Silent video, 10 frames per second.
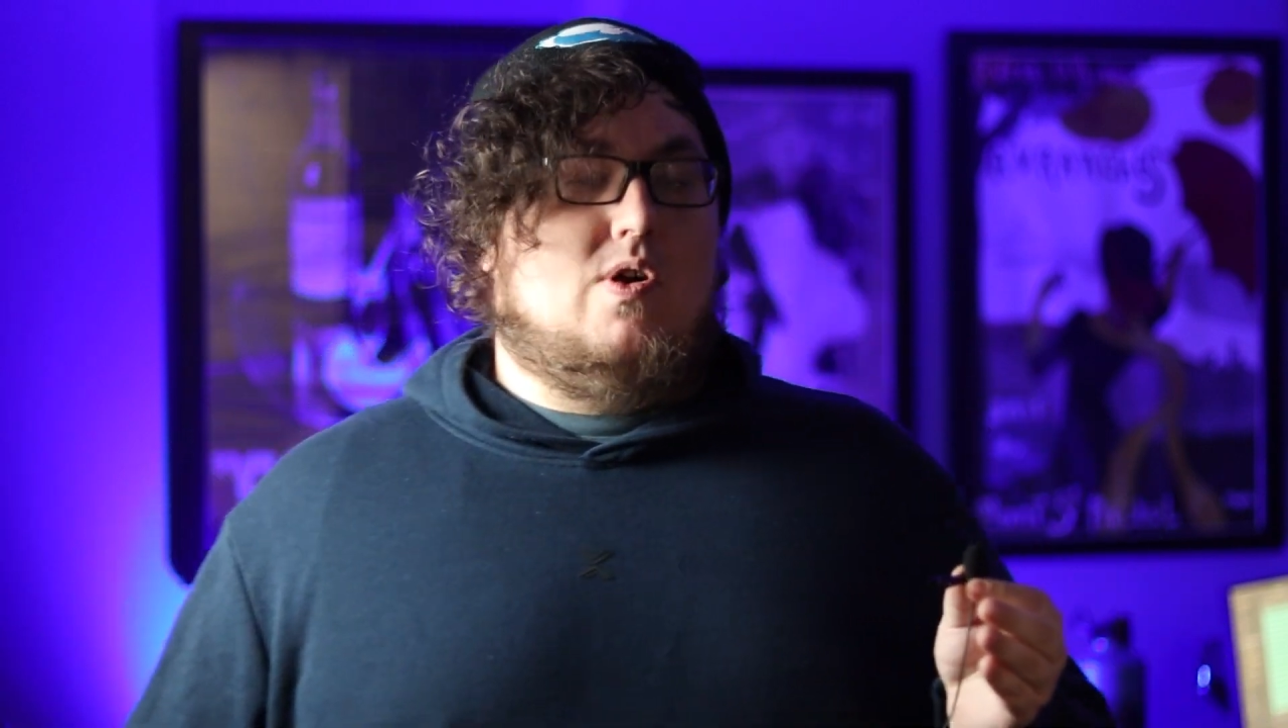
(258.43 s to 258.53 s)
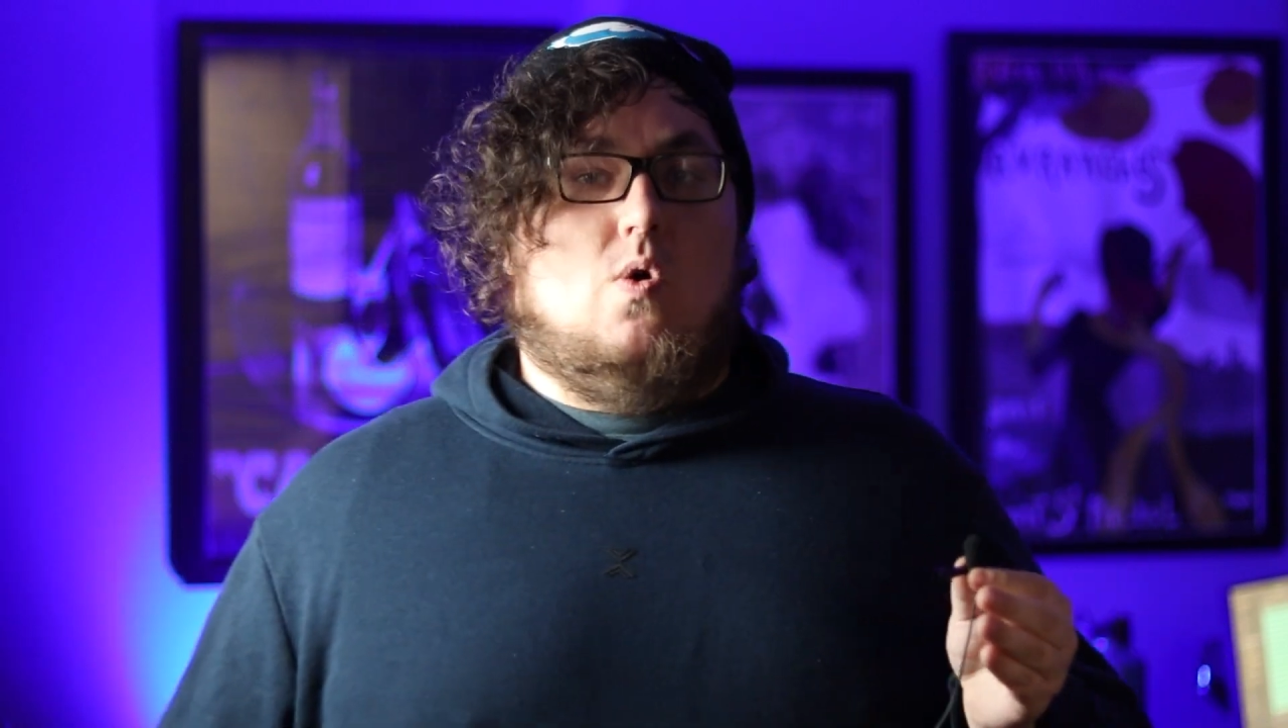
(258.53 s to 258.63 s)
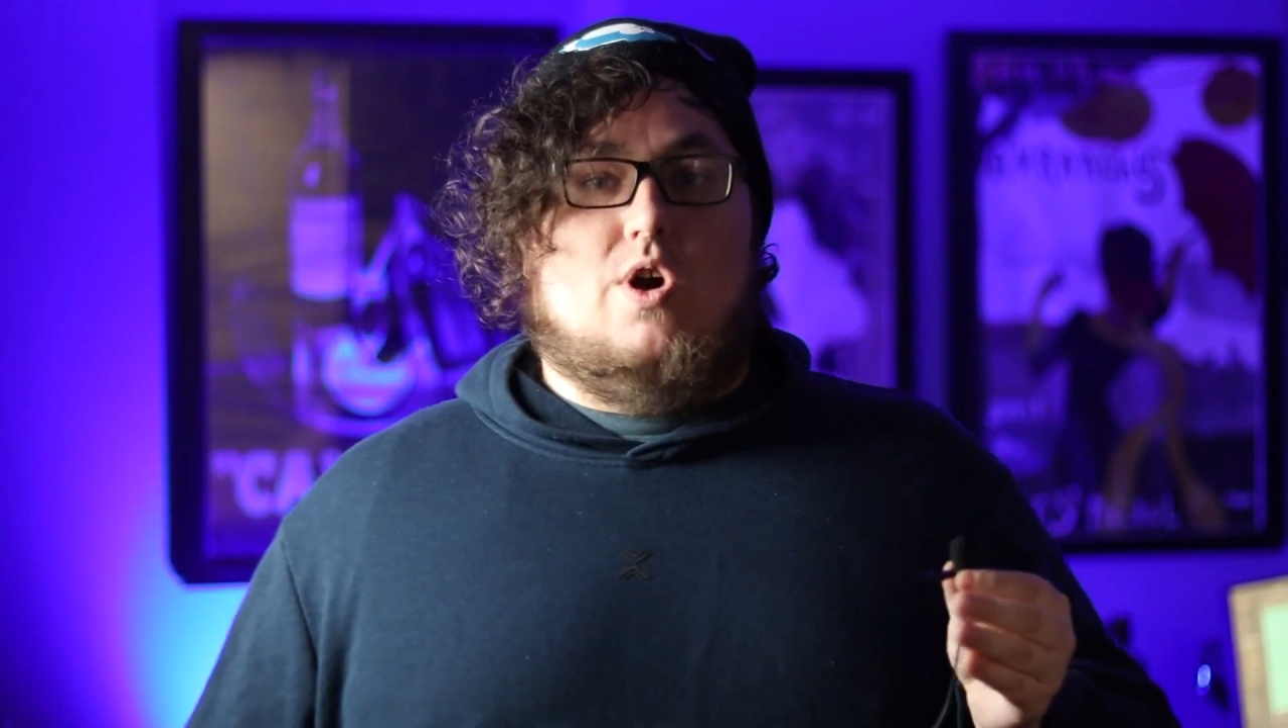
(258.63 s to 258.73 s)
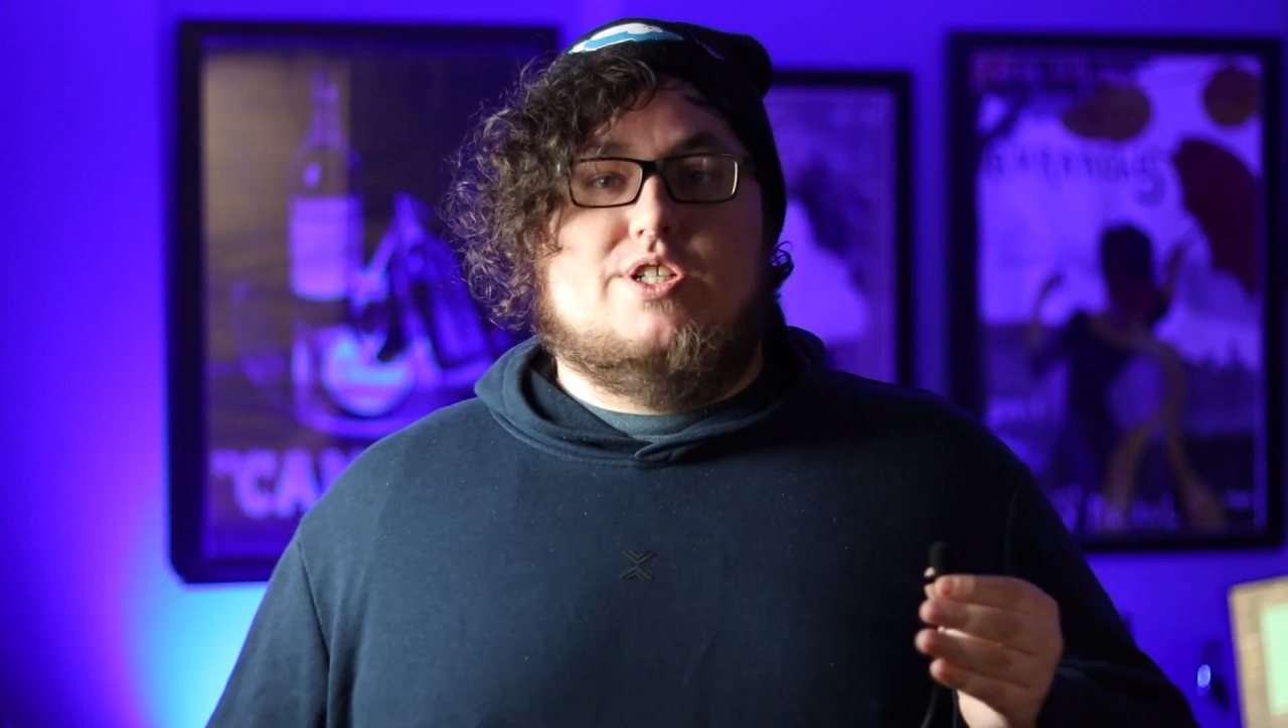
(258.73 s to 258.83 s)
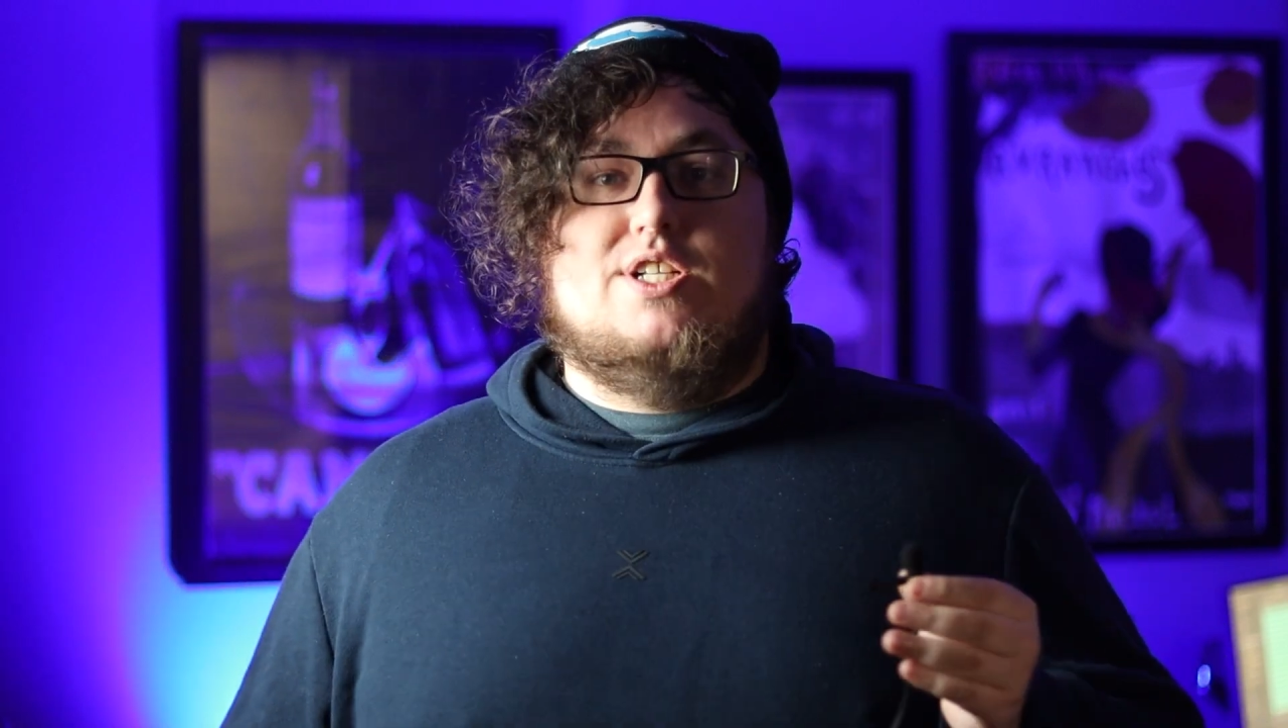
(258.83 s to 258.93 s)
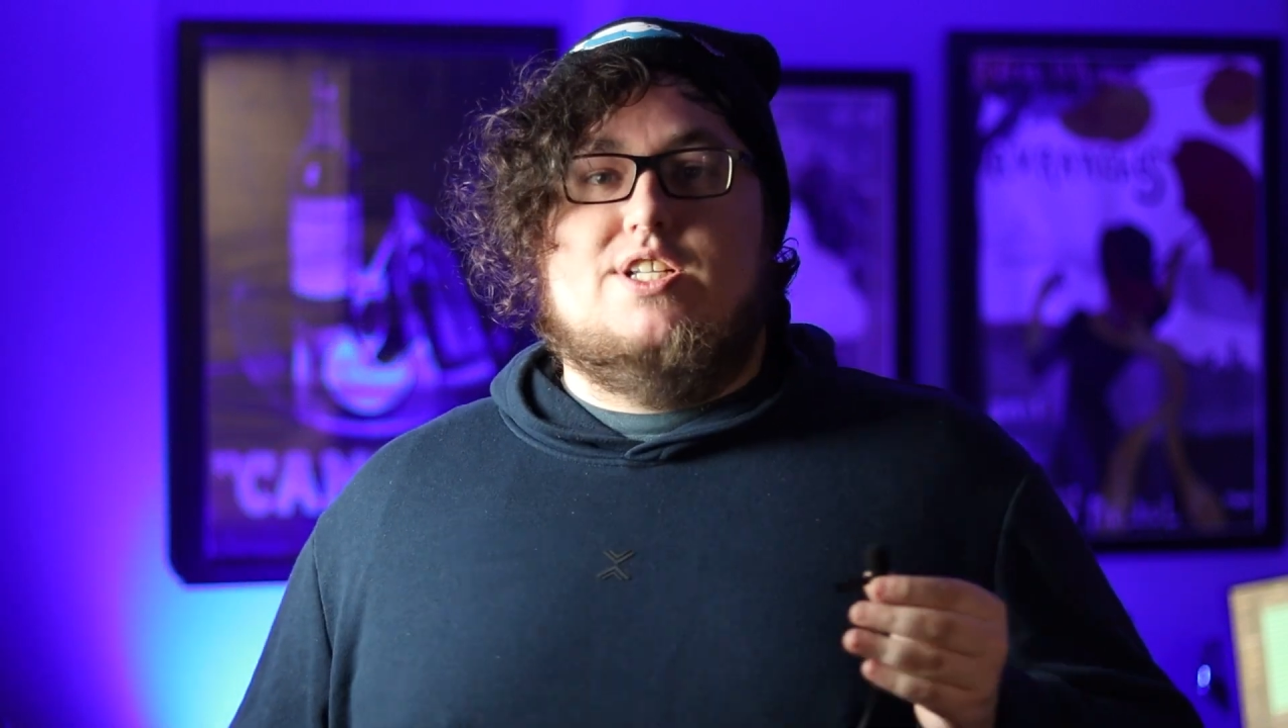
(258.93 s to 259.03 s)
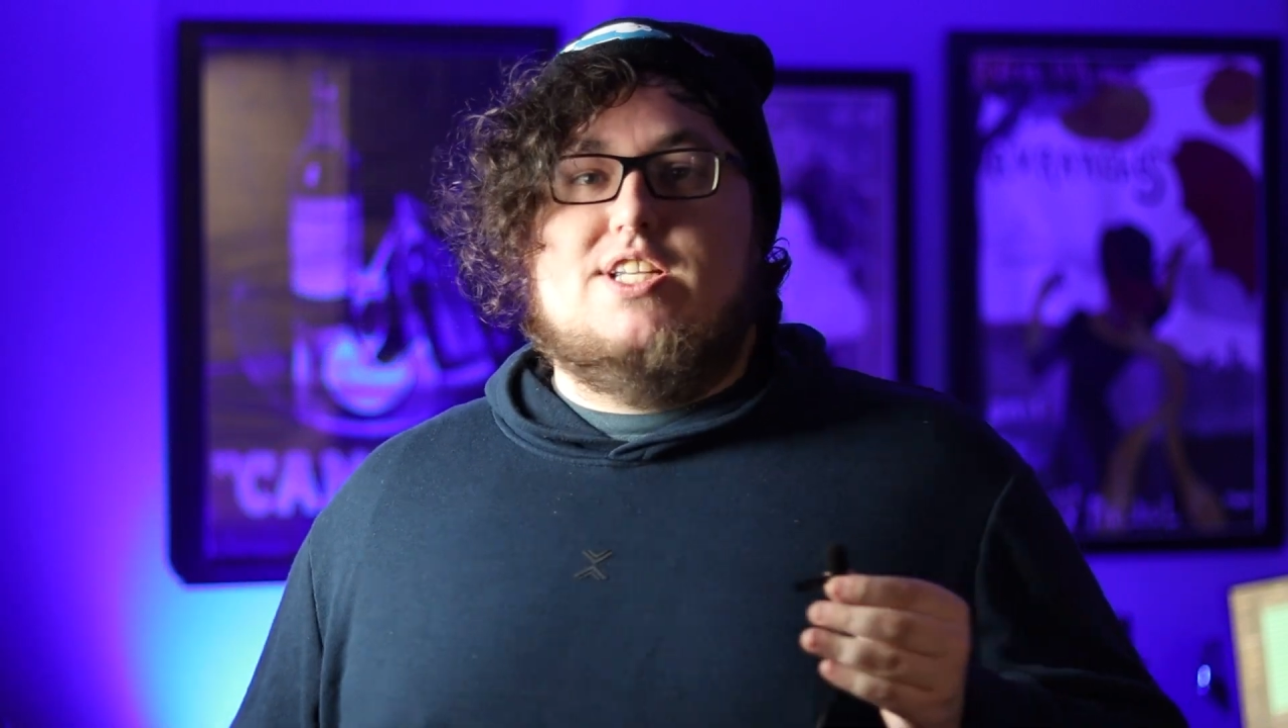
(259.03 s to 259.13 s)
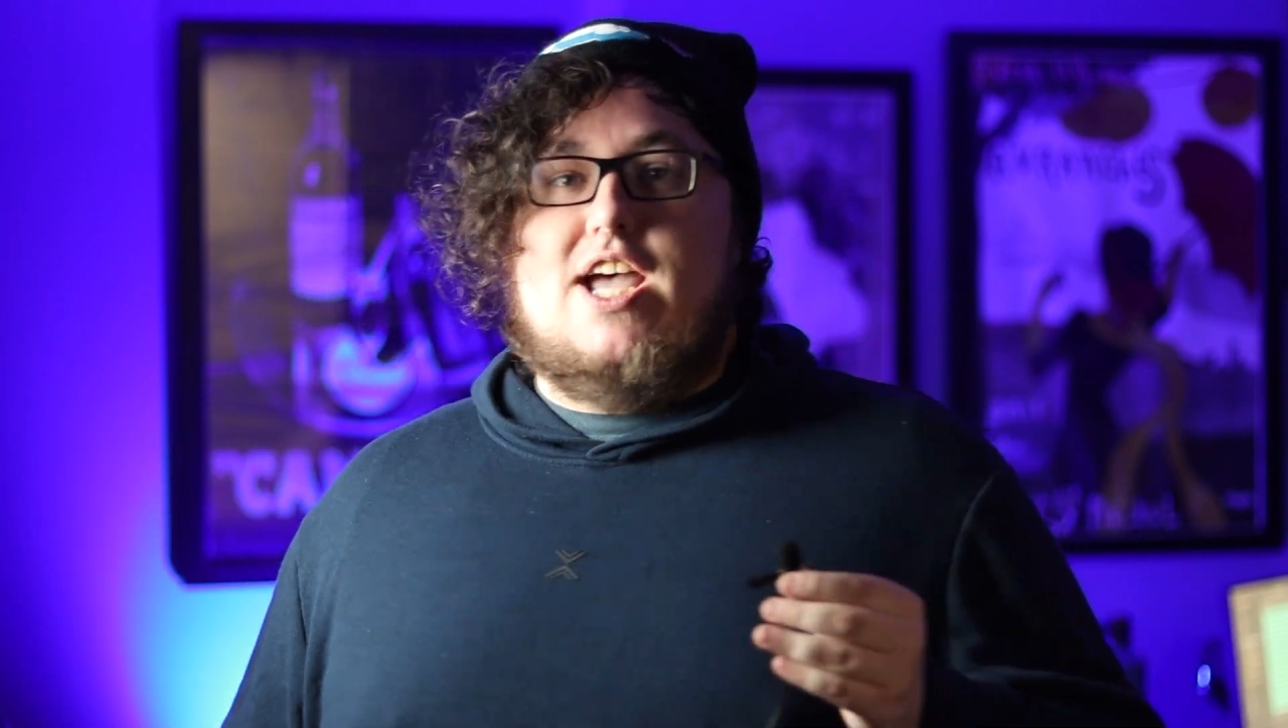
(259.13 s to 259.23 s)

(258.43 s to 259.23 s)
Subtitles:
courses